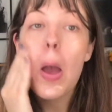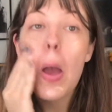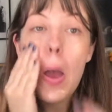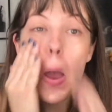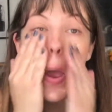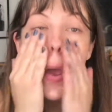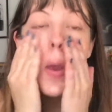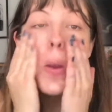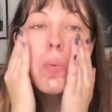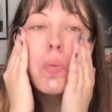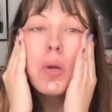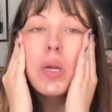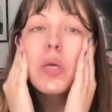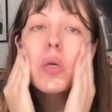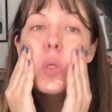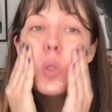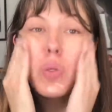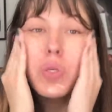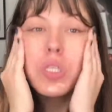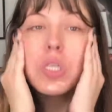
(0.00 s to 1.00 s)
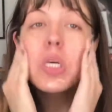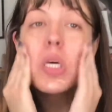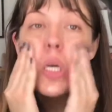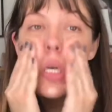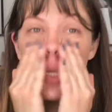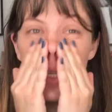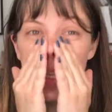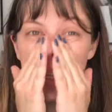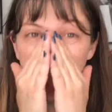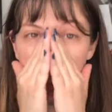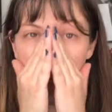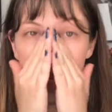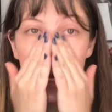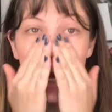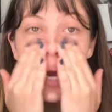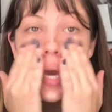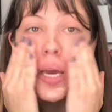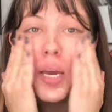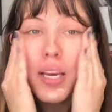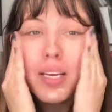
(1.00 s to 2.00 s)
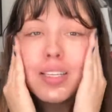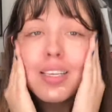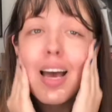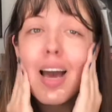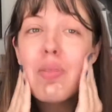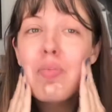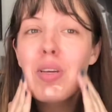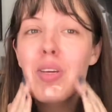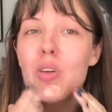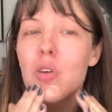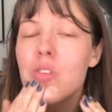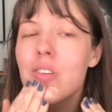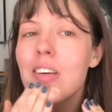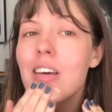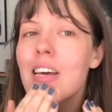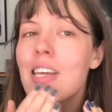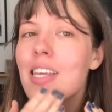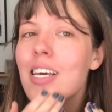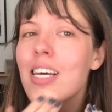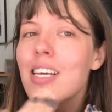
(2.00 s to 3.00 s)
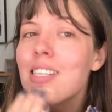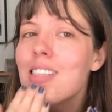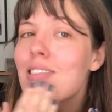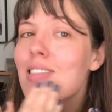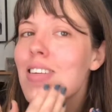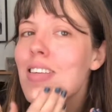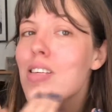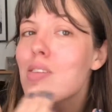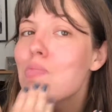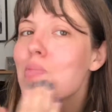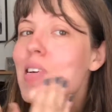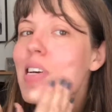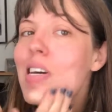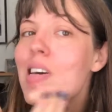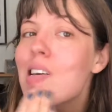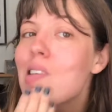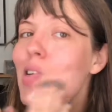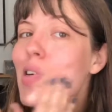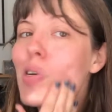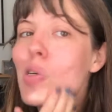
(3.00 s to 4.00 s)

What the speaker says: And when I use this, I've been using it, I think I said this in my